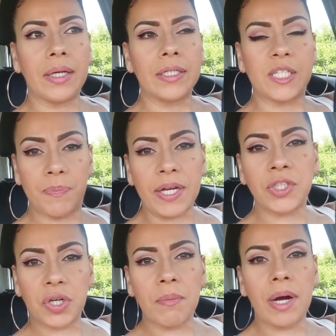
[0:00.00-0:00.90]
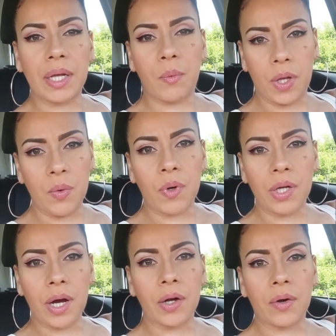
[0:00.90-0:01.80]
spent your money when you were
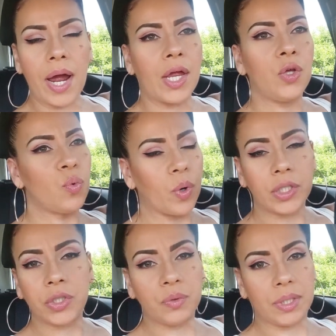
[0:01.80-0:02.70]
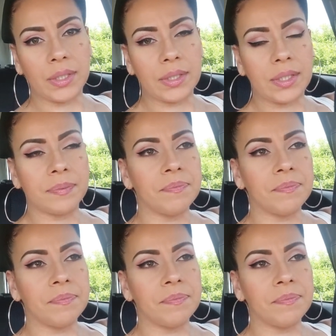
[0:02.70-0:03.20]
younger and you wish you didn't.